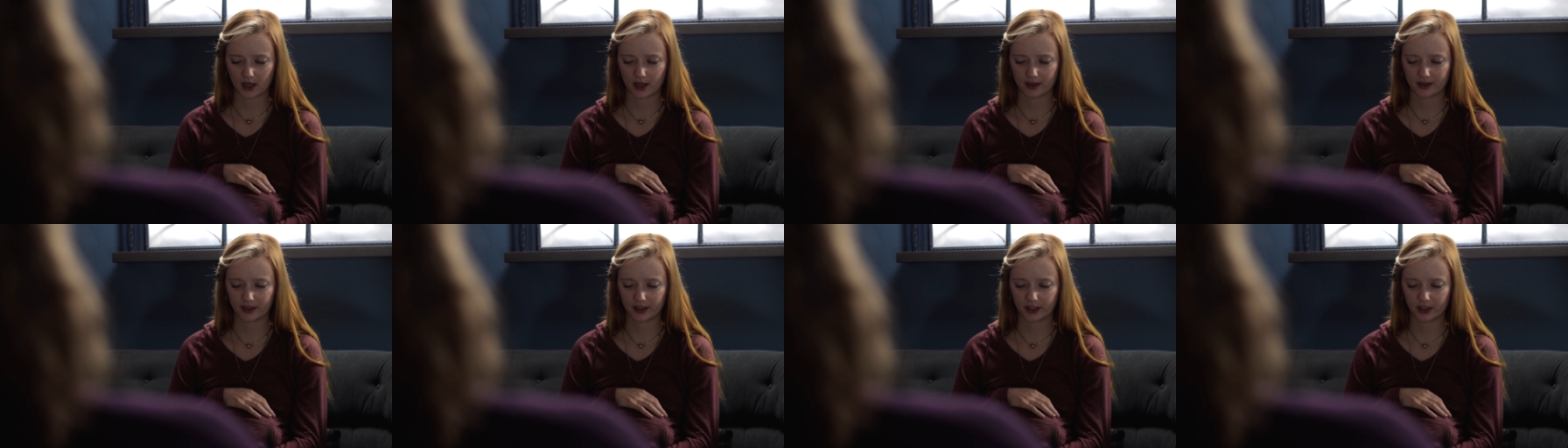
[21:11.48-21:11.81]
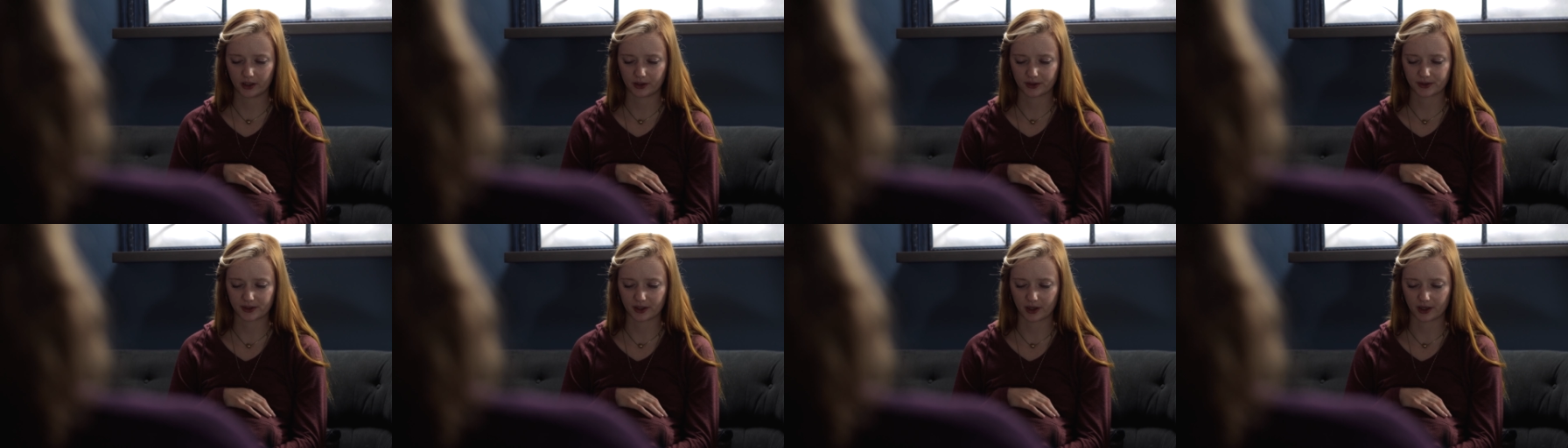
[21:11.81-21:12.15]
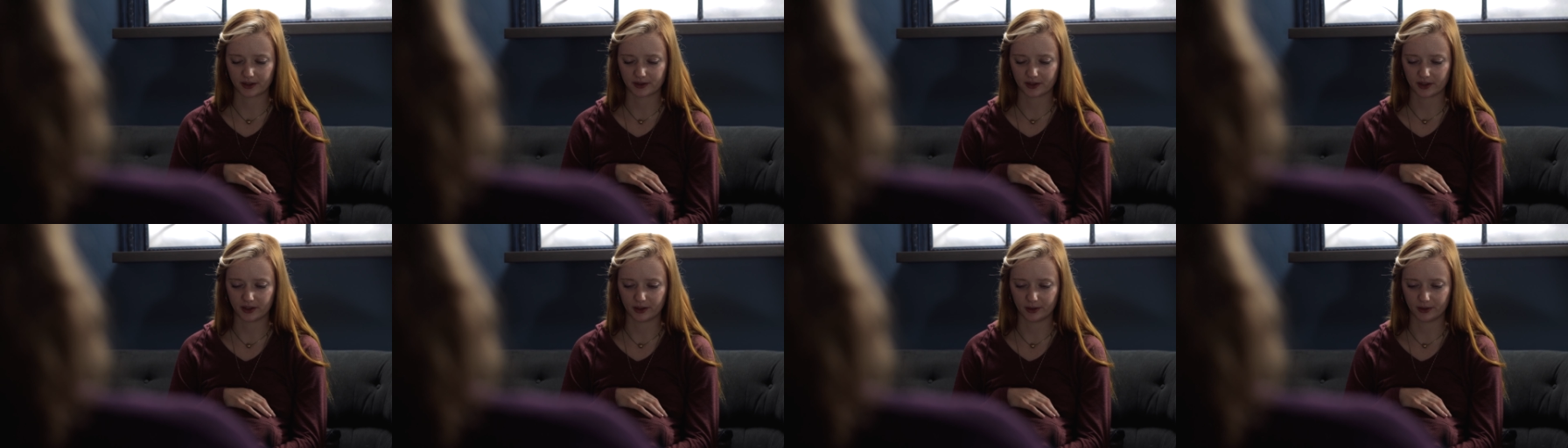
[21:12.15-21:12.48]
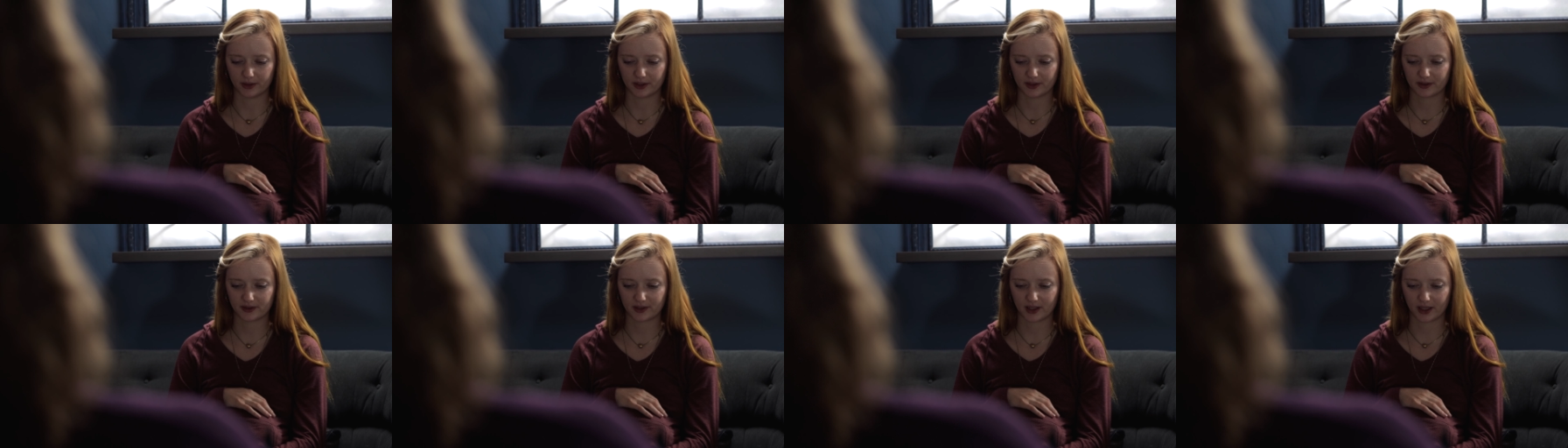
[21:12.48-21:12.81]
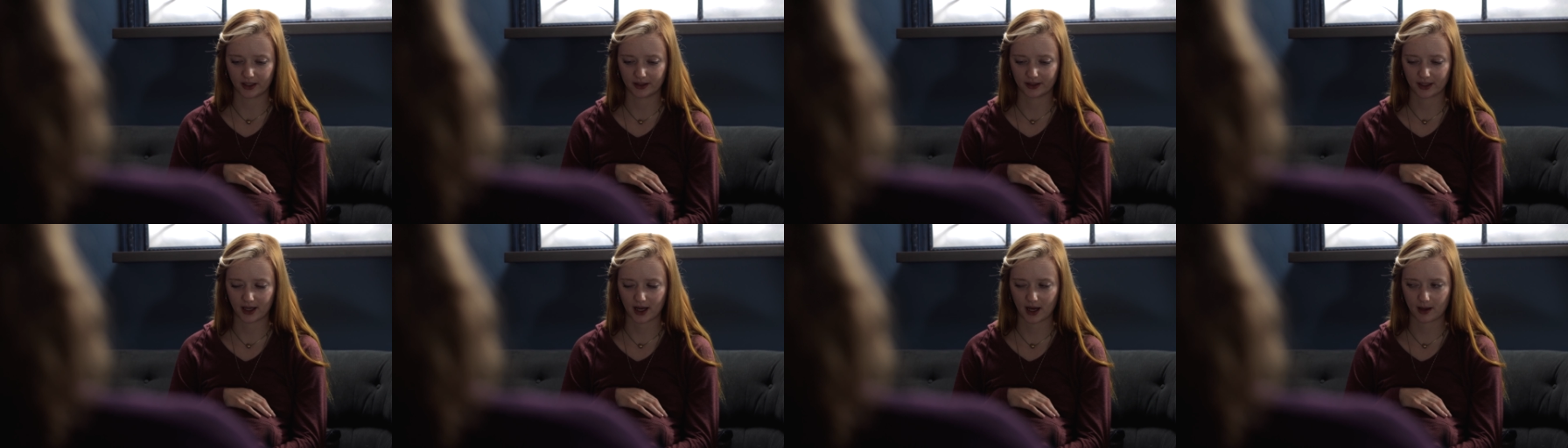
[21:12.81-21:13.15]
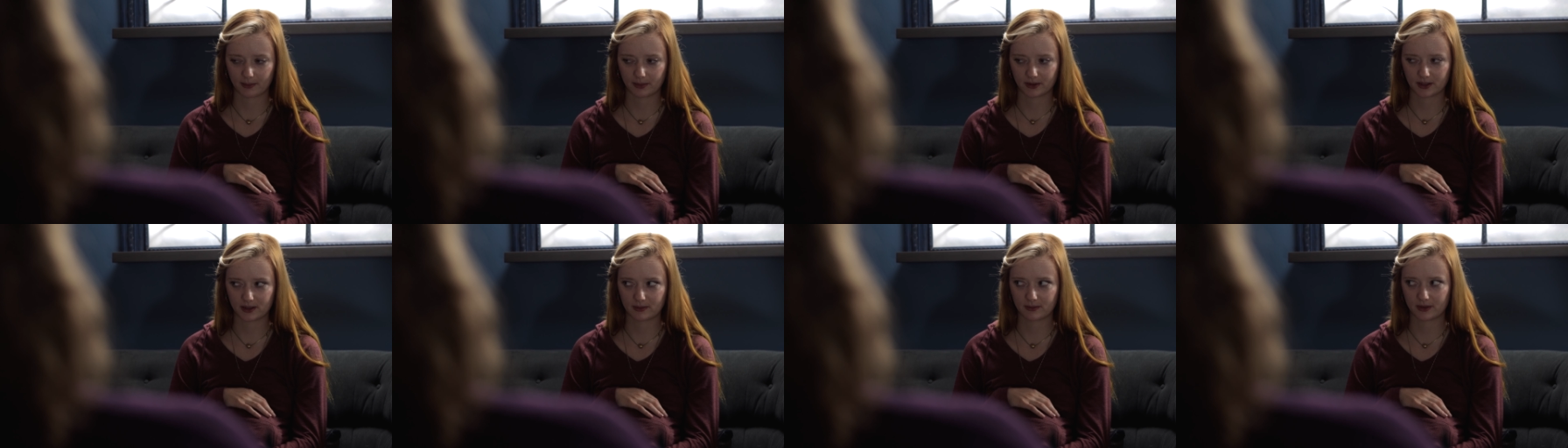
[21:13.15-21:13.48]
think it also has to do with this thing that
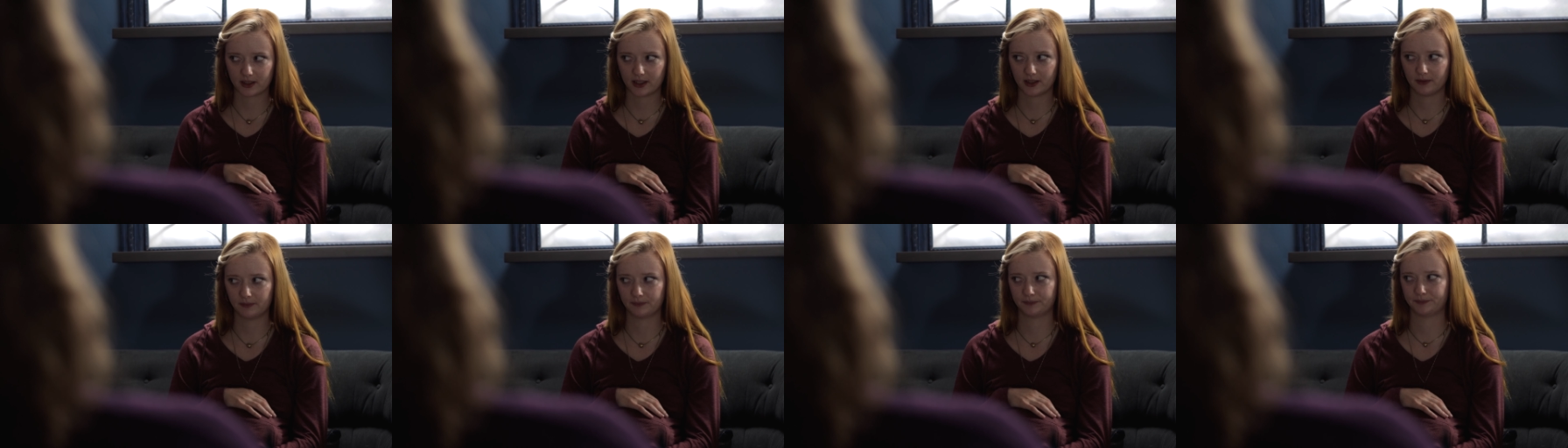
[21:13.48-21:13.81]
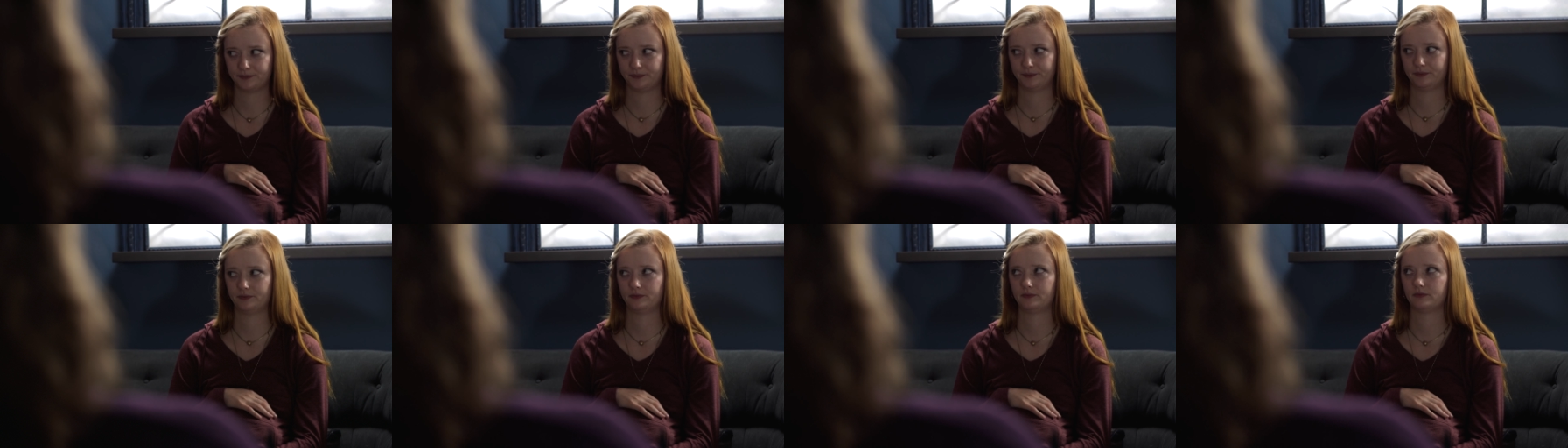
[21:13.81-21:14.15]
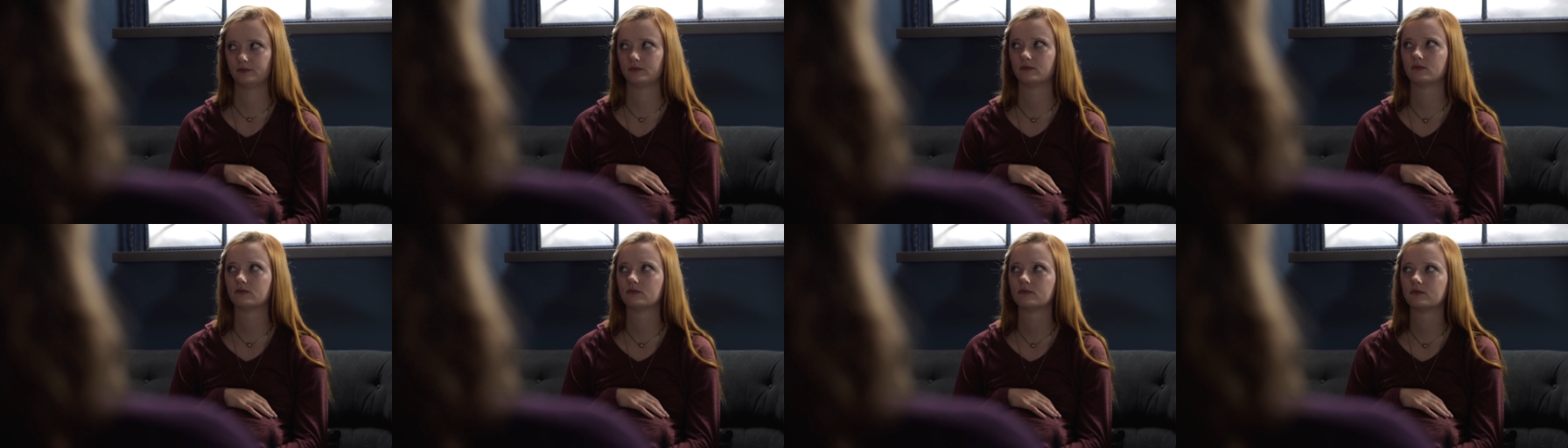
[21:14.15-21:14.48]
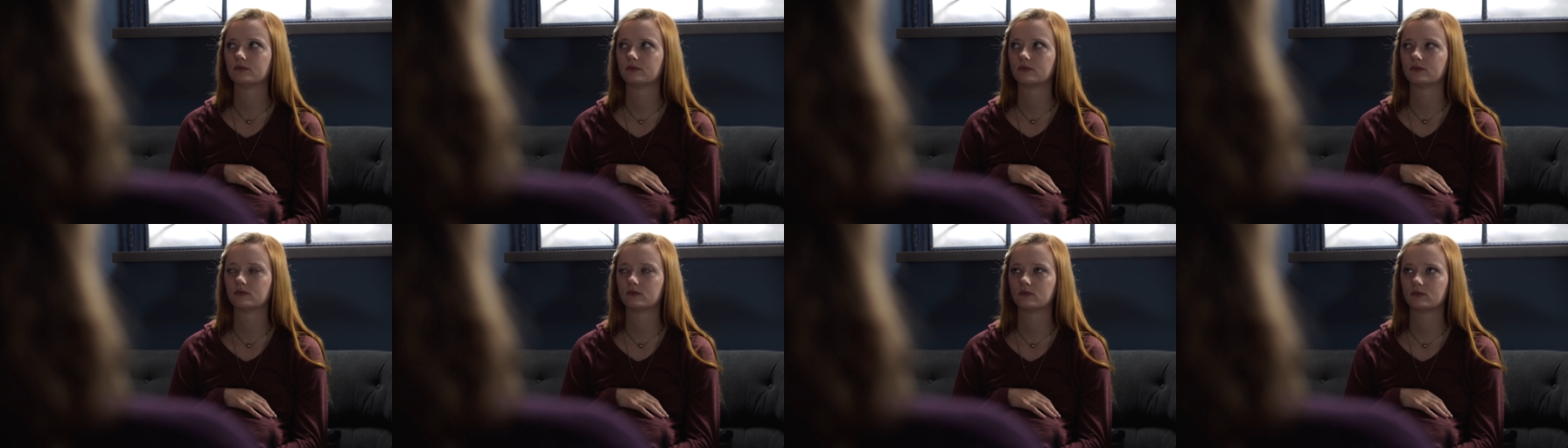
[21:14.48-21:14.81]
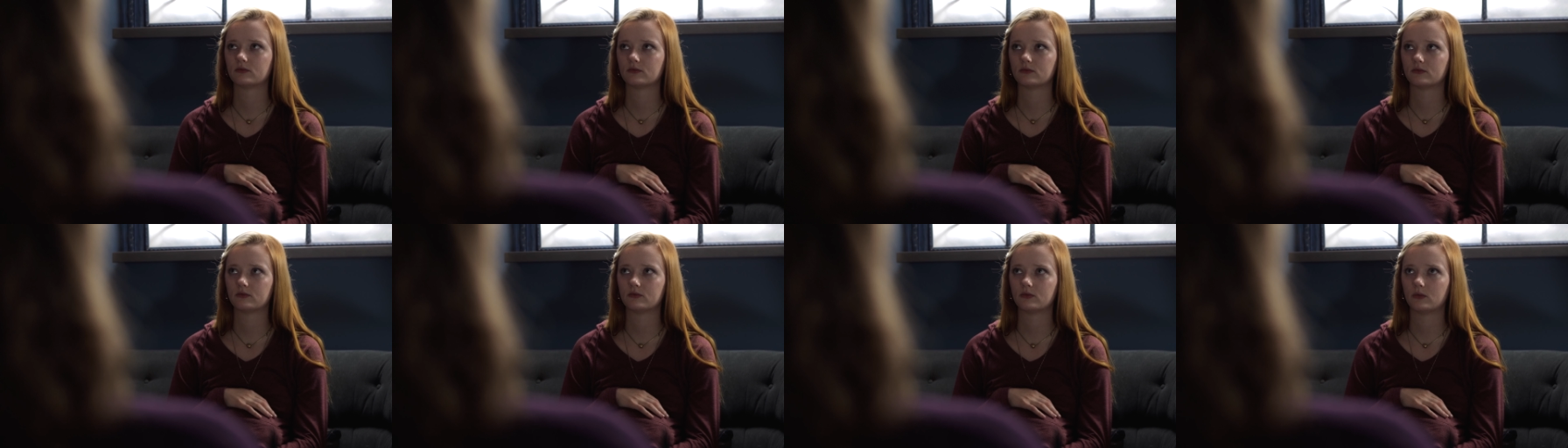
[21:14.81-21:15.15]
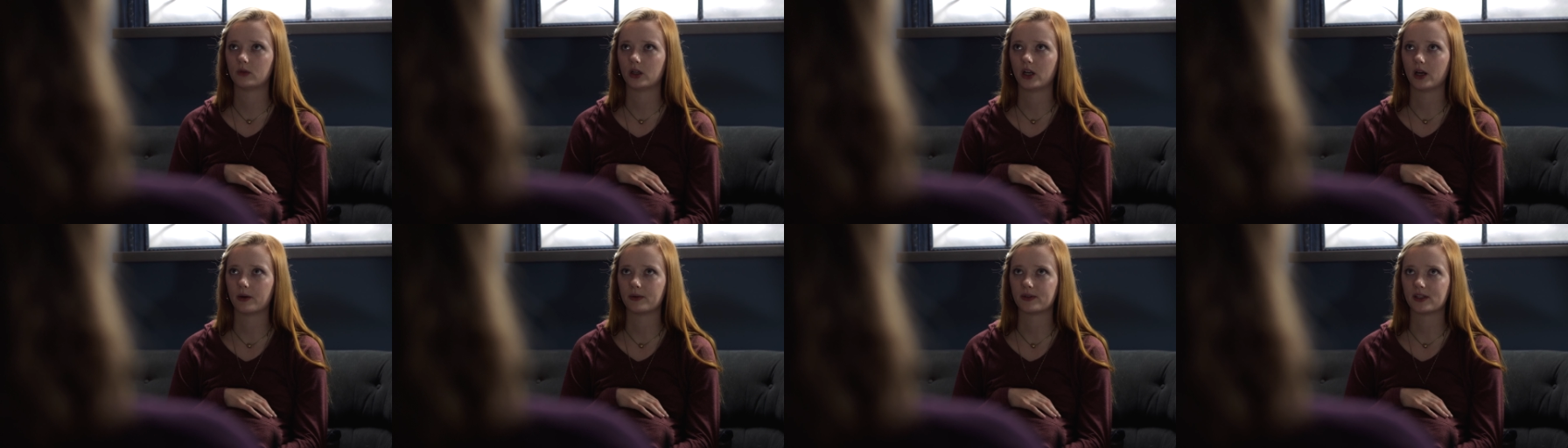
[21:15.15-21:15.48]
happened to me
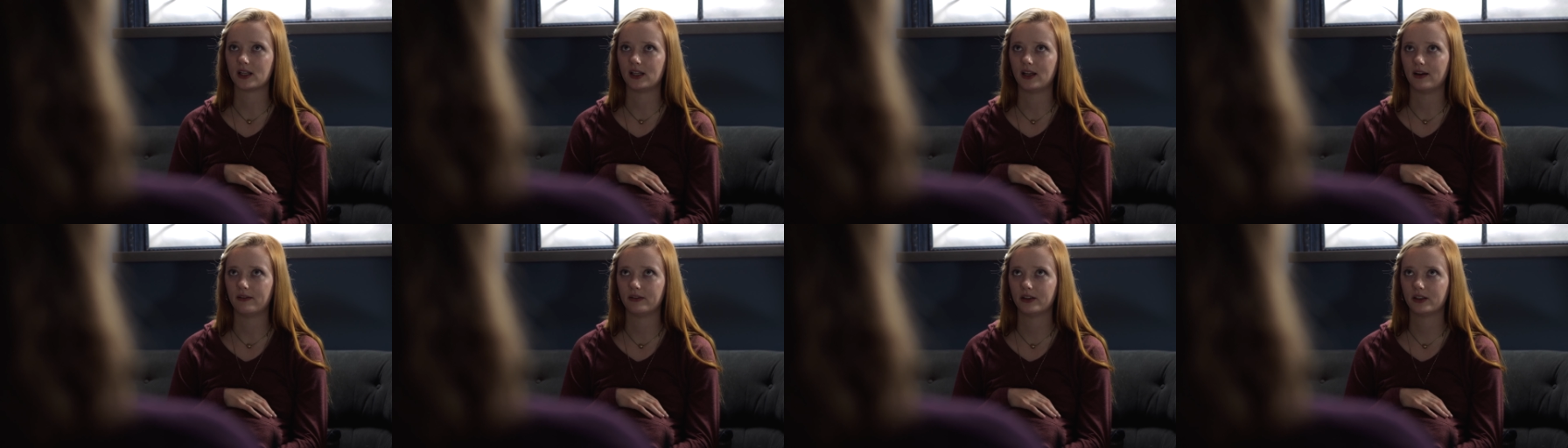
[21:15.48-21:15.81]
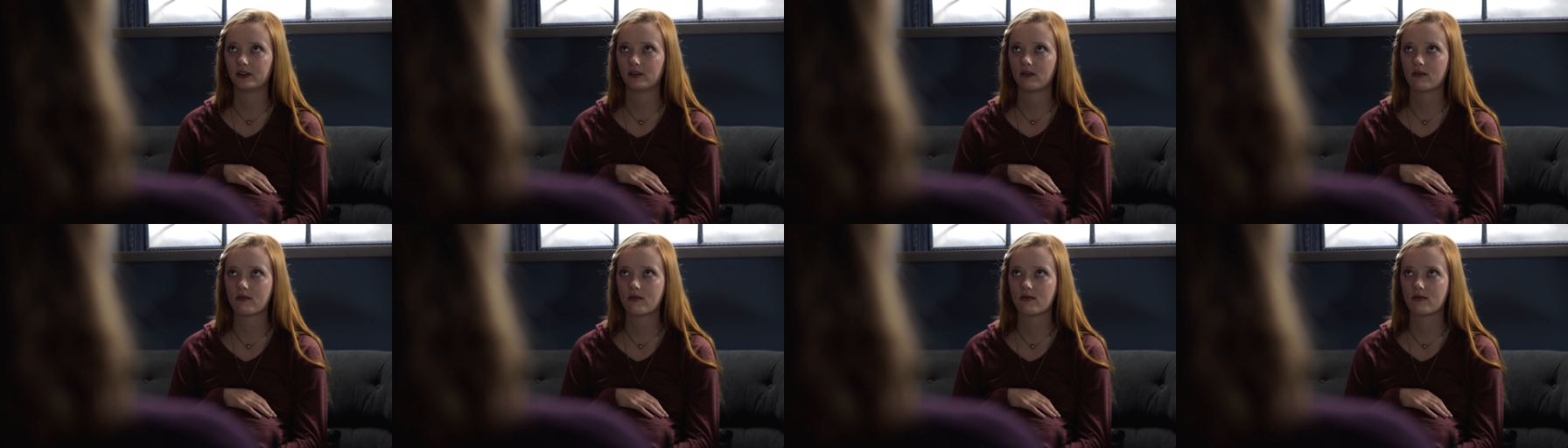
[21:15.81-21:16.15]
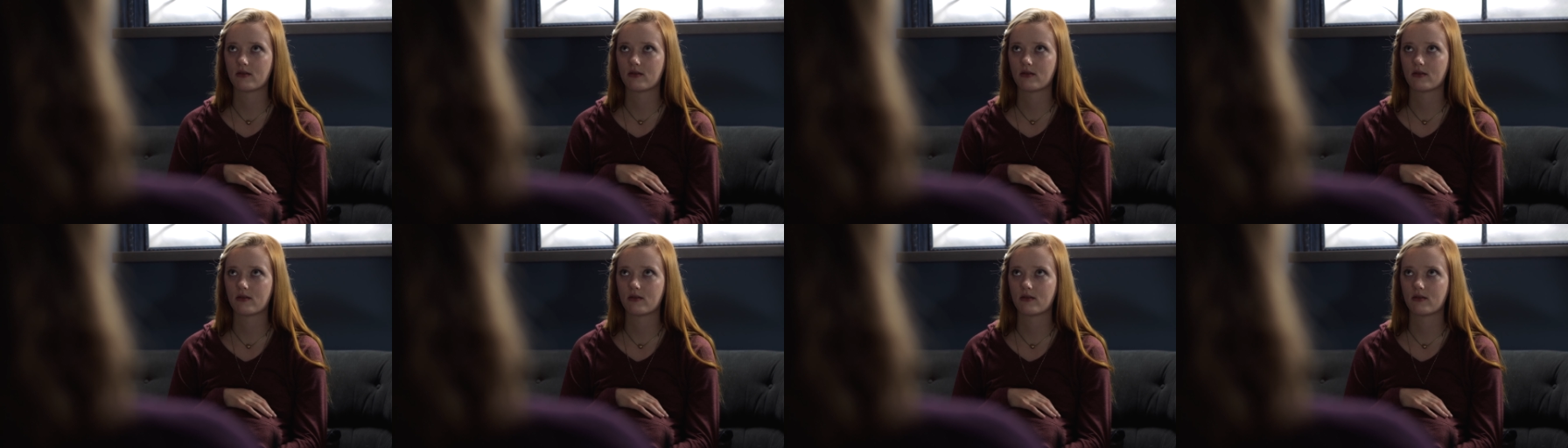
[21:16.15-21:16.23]
when I was 11.